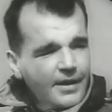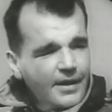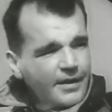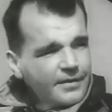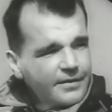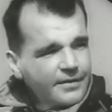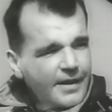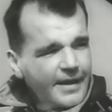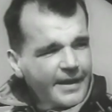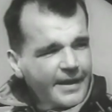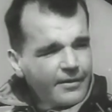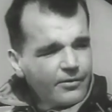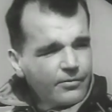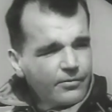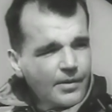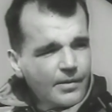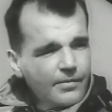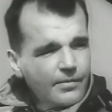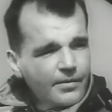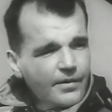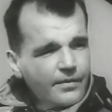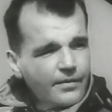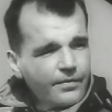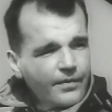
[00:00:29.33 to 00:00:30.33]
Yes, I can
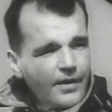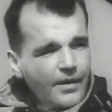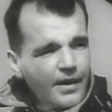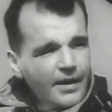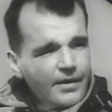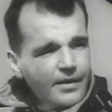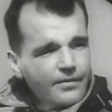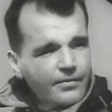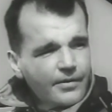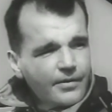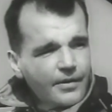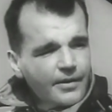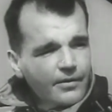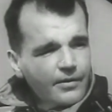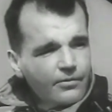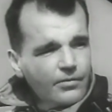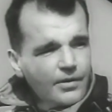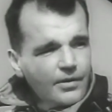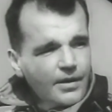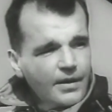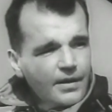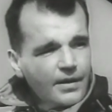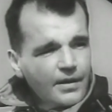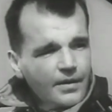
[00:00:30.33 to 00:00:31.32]
remember the flight very
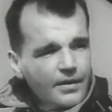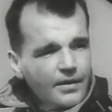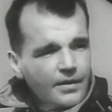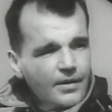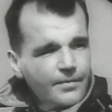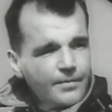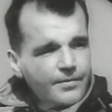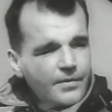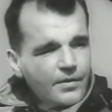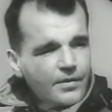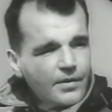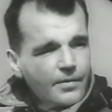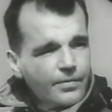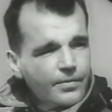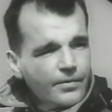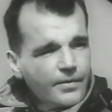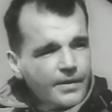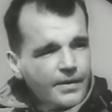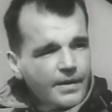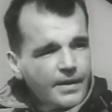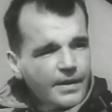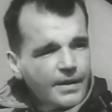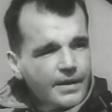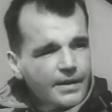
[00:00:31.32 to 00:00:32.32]
well up to the
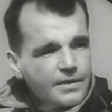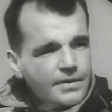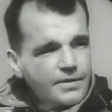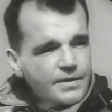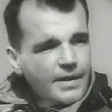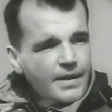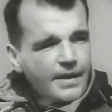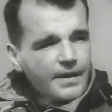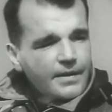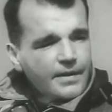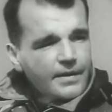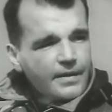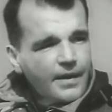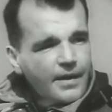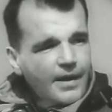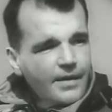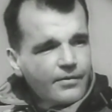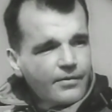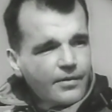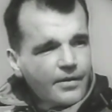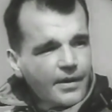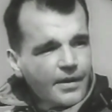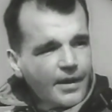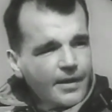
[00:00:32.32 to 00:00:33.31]
point I ejected.
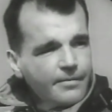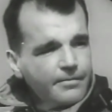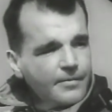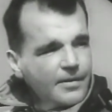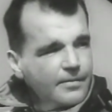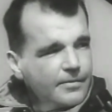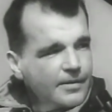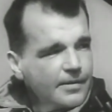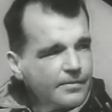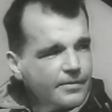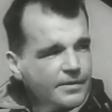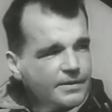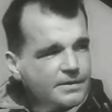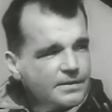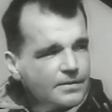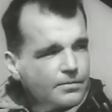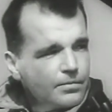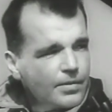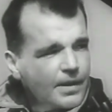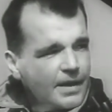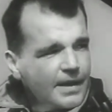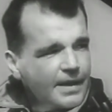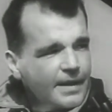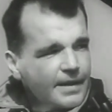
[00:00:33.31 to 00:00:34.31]
After that, my memories
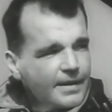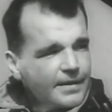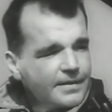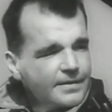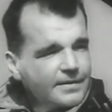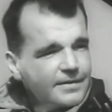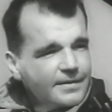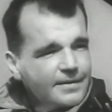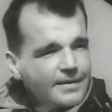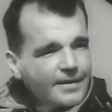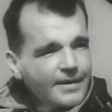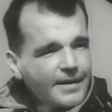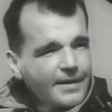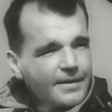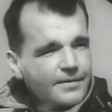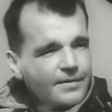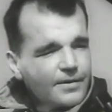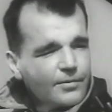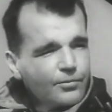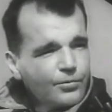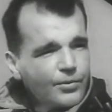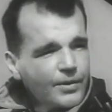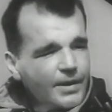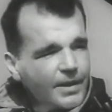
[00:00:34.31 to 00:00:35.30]
are blank. I
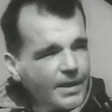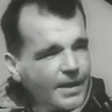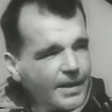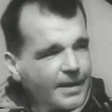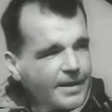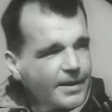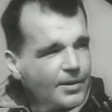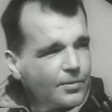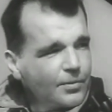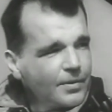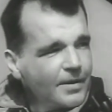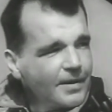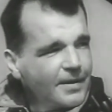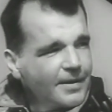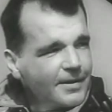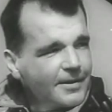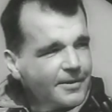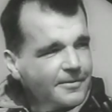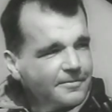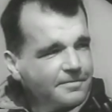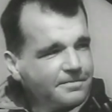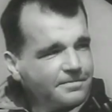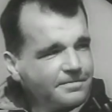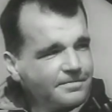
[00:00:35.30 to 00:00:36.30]
guess I'm pretty lucky to be
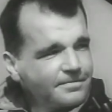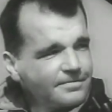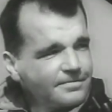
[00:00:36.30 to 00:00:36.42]
here.